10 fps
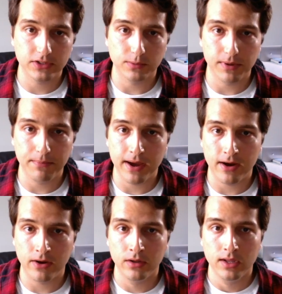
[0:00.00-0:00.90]

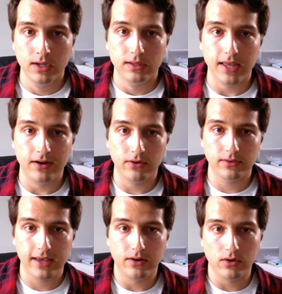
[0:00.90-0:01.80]
PayPal? They don't.
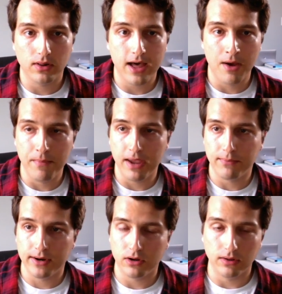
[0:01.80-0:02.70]
They don't allow make
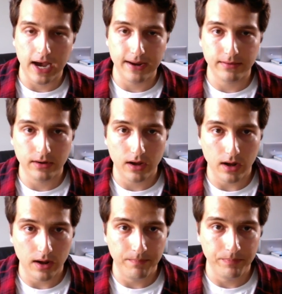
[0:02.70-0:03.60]
money online
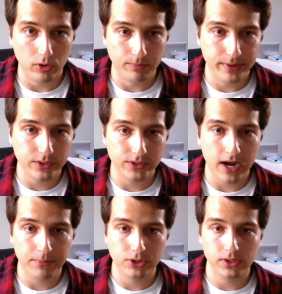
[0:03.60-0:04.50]
um, or business
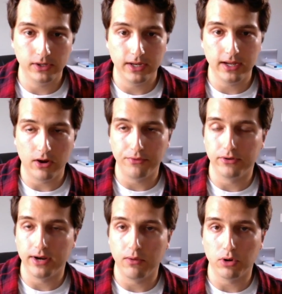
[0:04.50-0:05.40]
opportunity on their
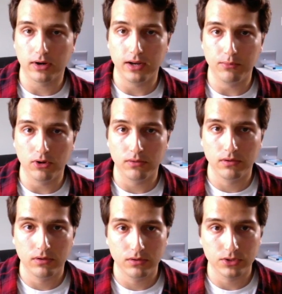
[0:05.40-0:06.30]
network anymore.
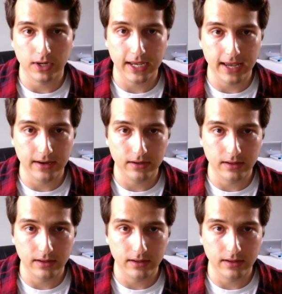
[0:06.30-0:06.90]
So I can't.